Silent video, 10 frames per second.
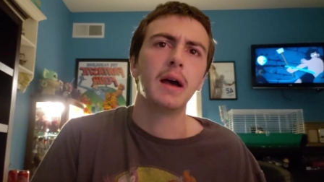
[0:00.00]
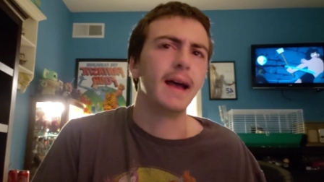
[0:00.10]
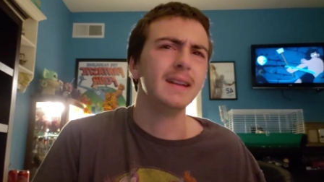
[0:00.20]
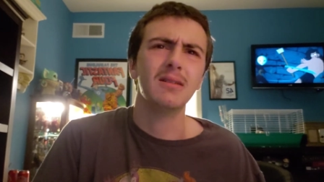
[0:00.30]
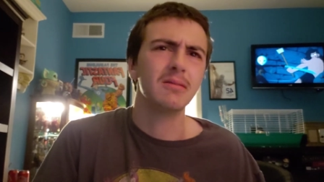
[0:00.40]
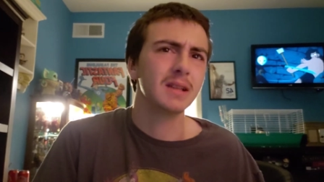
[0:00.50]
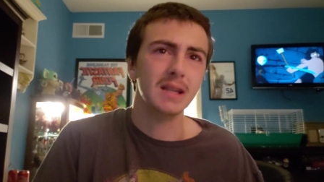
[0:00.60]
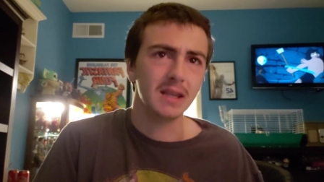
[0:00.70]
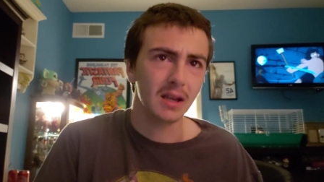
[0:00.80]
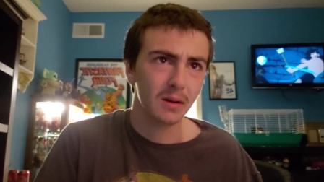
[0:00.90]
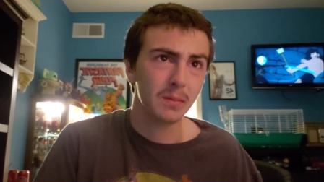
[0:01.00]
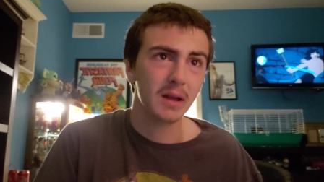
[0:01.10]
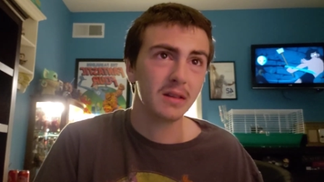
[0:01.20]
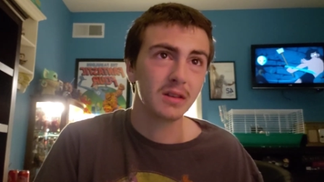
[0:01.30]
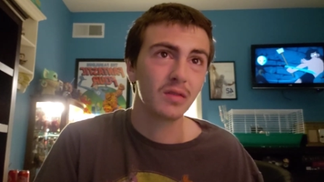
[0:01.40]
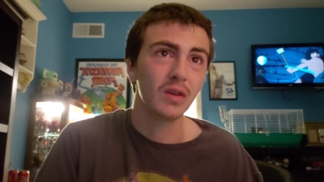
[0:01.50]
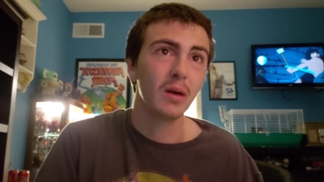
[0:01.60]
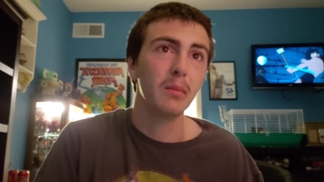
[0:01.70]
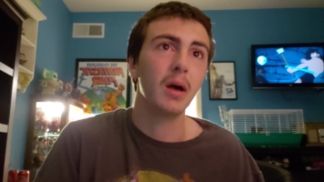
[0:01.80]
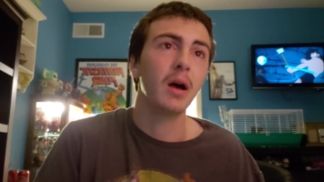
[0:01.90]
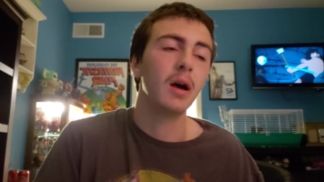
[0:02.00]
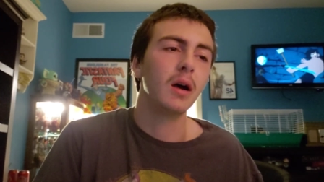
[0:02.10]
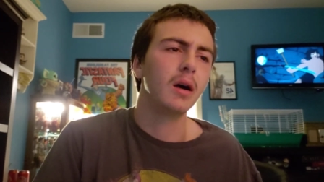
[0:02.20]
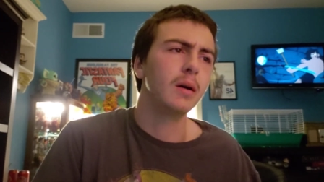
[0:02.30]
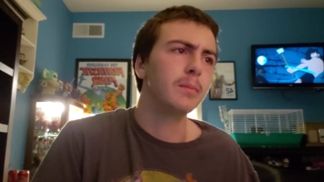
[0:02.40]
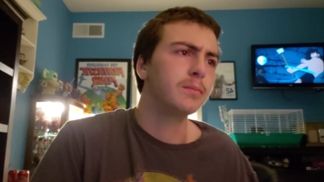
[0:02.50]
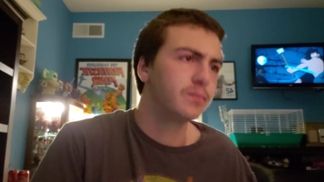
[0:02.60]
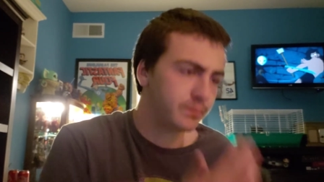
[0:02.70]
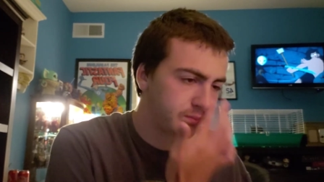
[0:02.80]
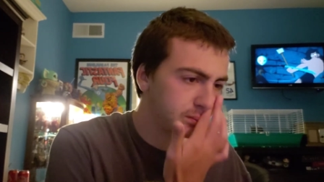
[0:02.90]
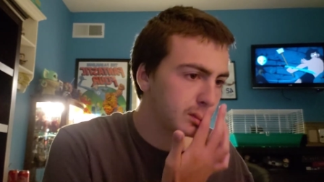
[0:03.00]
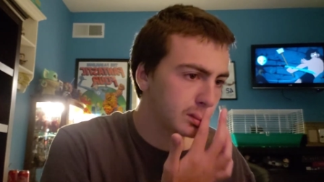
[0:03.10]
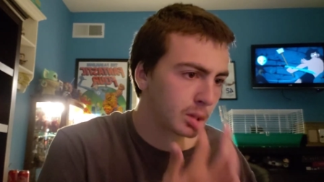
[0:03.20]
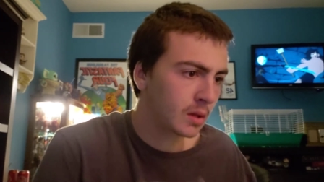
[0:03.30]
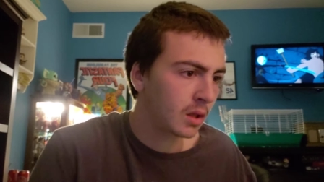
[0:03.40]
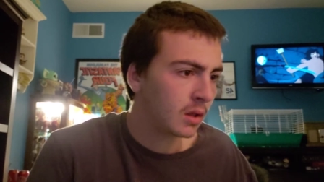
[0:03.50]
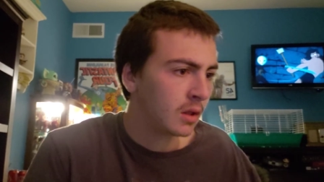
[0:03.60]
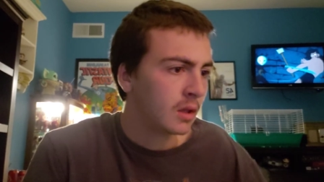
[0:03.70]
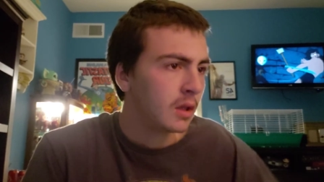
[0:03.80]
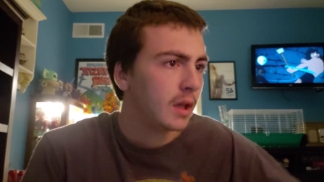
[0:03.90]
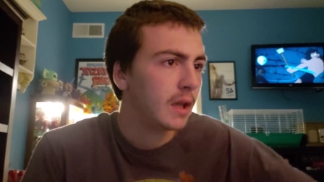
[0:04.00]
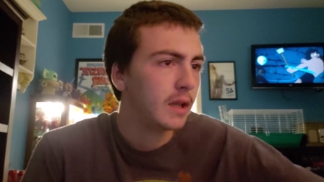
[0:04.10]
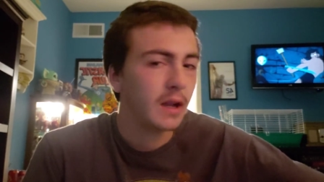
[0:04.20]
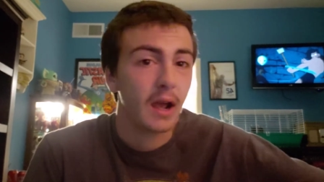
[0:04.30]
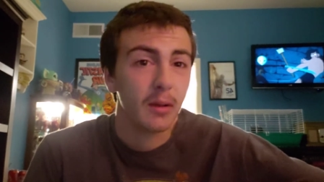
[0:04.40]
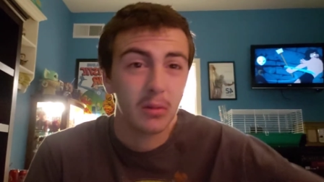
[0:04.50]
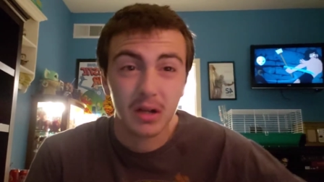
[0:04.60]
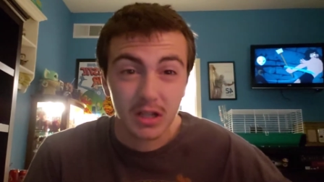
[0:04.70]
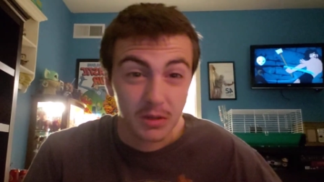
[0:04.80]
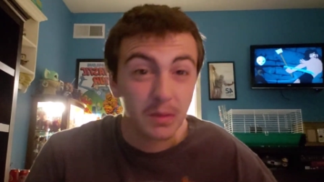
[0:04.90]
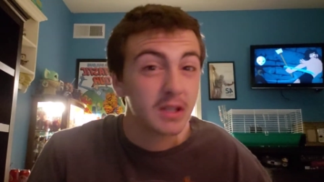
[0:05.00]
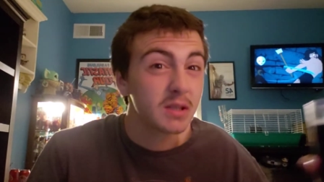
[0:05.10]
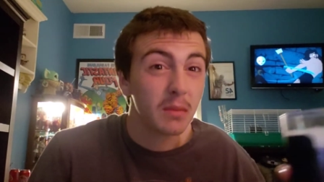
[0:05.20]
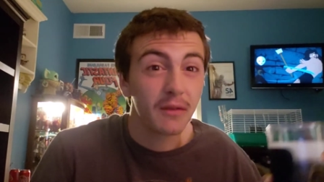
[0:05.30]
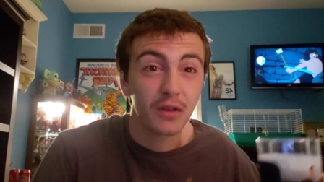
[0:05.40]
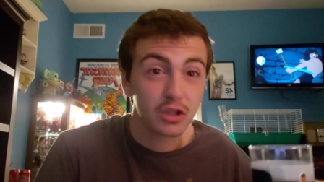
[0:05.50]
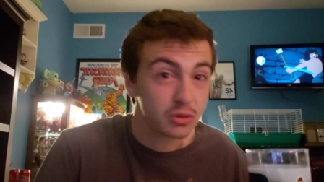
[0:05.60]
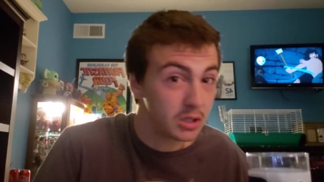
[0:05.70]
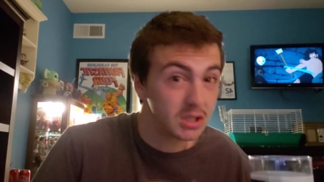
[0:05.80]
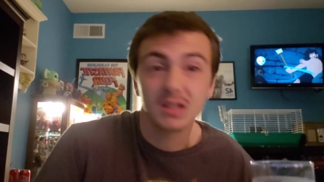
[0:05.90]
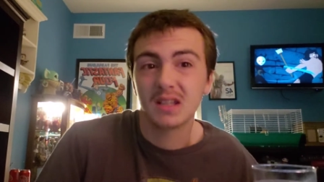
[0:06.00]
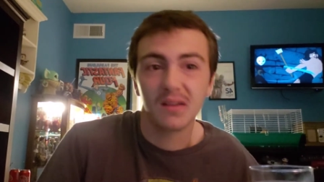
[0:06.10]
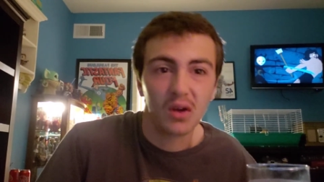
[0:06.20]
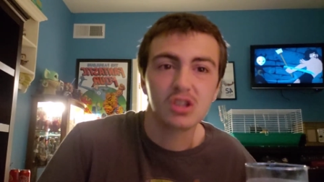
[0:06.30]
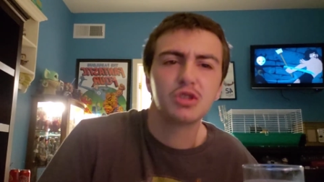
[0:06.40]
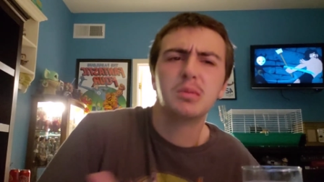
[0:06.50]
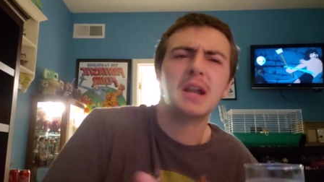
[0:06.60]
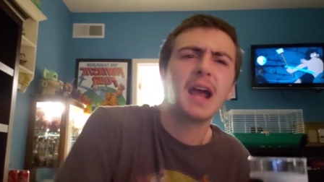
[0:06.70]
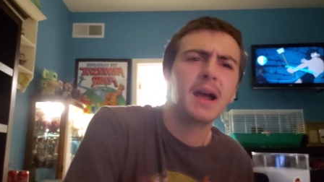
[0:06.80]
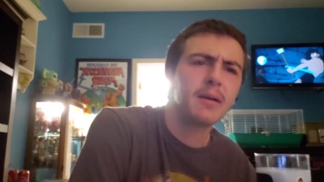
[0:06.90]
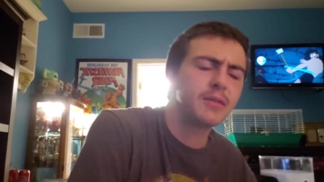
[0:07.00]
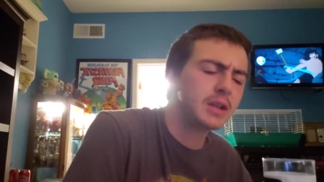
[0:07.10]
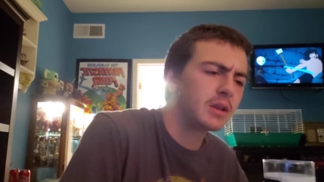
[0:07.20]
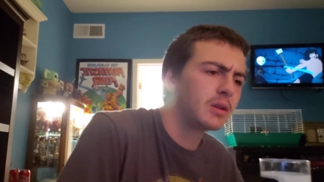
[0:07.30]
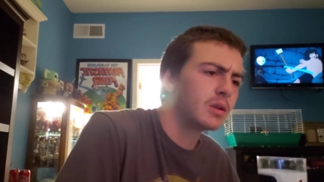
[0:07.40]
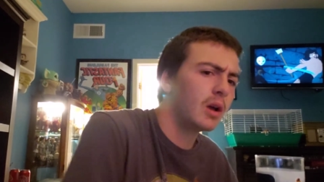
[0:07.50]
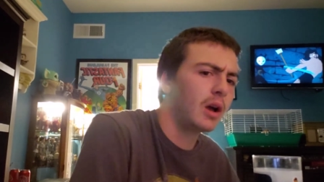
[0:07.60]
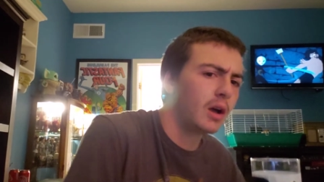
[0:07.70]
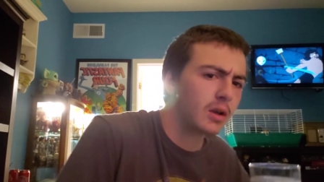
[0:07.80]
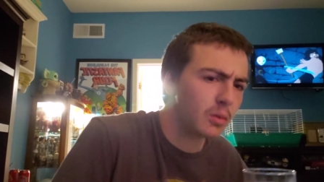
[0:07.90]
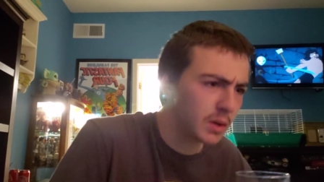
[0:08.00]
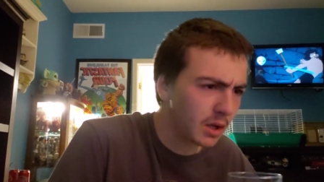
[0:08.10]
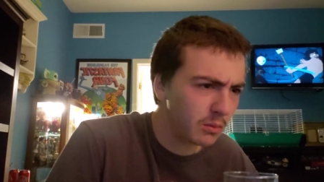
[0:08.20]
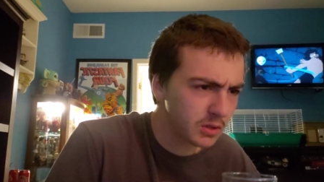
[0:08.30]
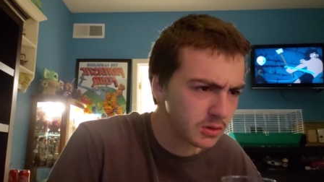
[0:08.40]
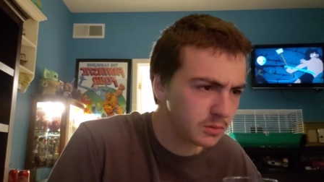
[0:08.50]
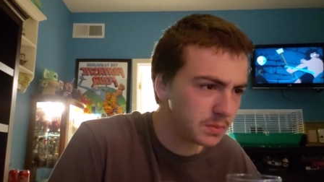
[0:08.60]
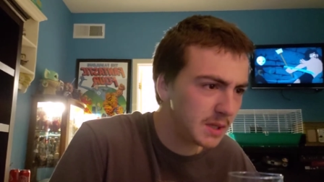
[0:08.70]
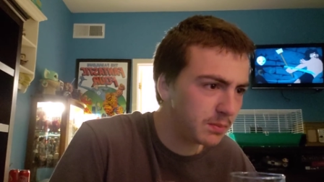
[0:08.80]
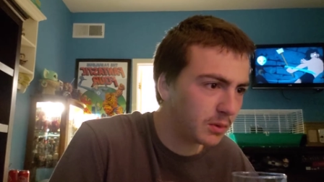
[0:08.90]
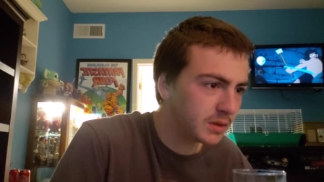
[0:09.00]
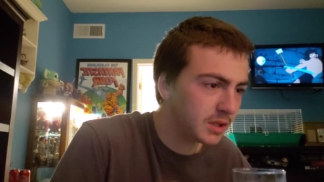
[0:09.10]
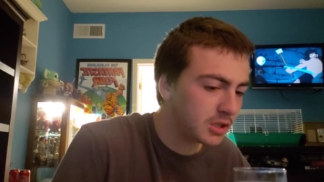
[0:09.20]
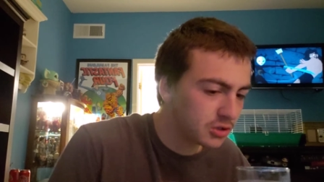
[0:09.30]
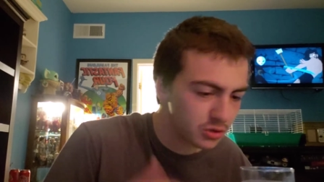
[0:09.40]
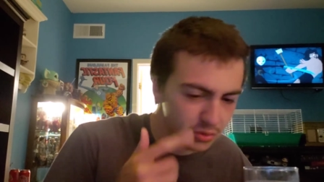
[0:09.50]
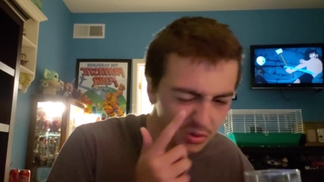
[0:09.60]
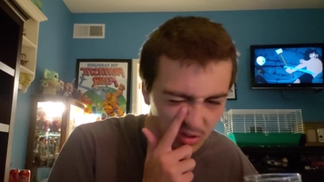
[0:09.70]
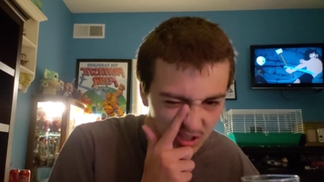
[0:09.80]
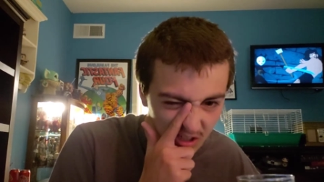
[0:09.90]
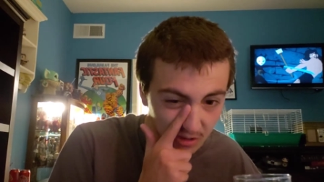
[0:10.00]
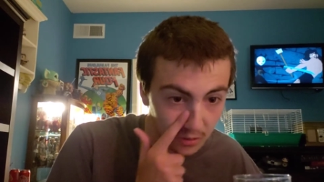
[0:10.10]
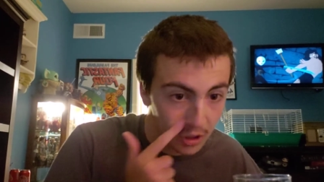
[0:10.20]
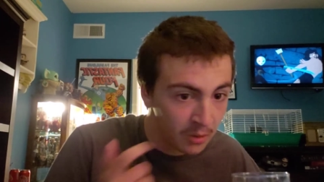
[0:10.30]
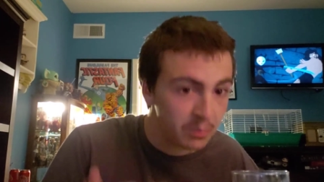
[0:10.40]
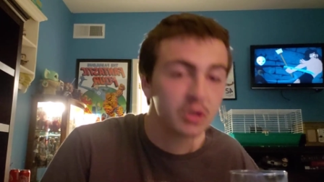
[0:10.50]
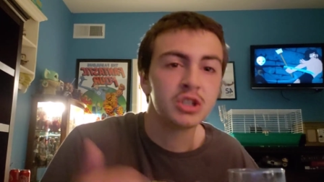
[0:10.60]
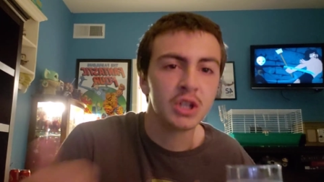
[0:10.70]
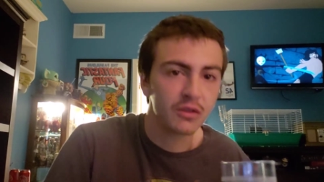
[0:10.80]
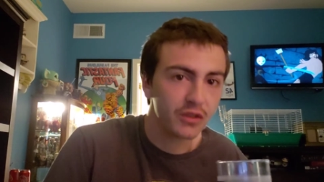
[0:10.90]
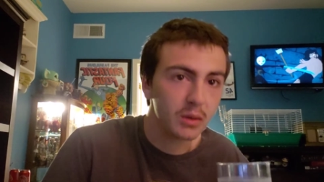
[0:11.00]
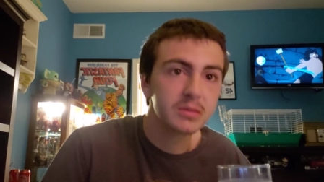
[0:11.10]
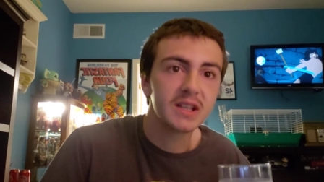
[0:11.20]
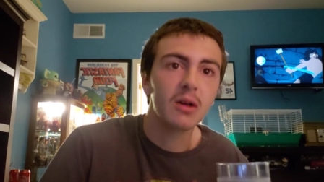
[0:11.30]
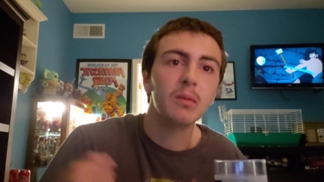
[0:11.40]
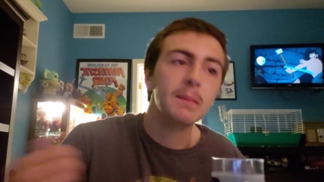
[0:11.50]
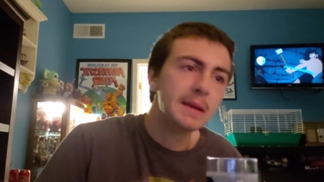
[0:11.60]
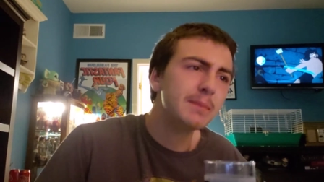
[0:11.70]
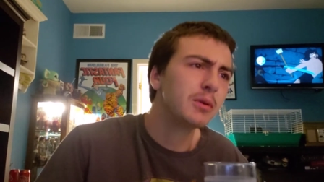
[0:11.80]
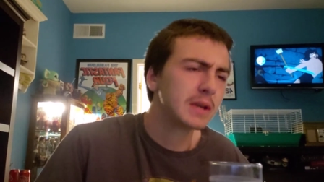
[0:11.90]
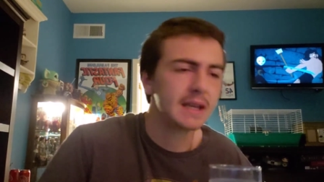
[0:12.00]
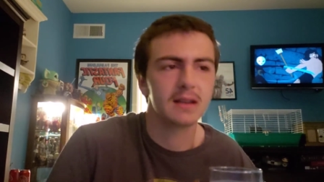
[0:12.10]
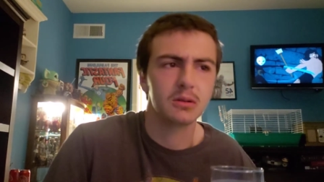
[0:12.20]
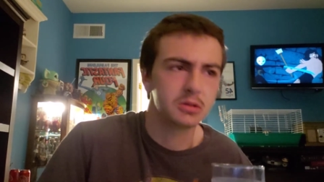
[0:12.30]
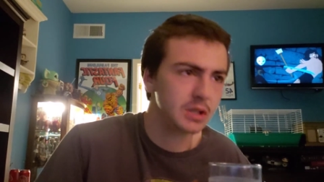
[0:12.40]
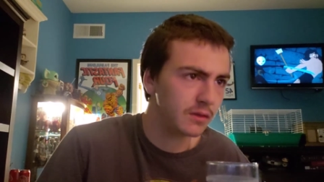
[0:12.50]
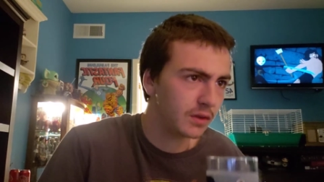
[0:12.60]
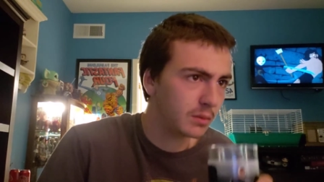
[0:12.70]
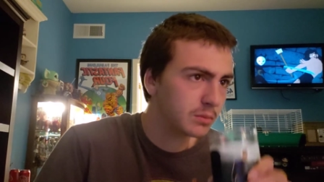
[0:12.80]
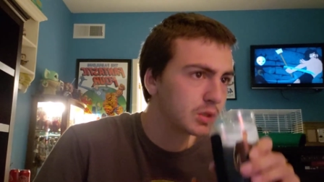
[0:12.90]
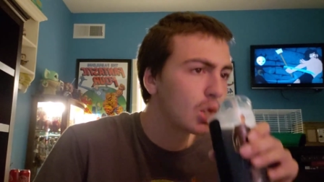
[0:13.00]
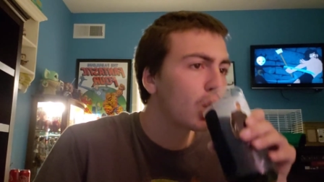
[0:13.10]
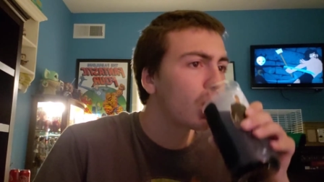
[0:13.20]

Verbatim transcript: I don't really care about this film. Um and I want to express some of my frustrations that I've also been having uh, going on with certain people in the industry right now pushing films out when people can't go see films.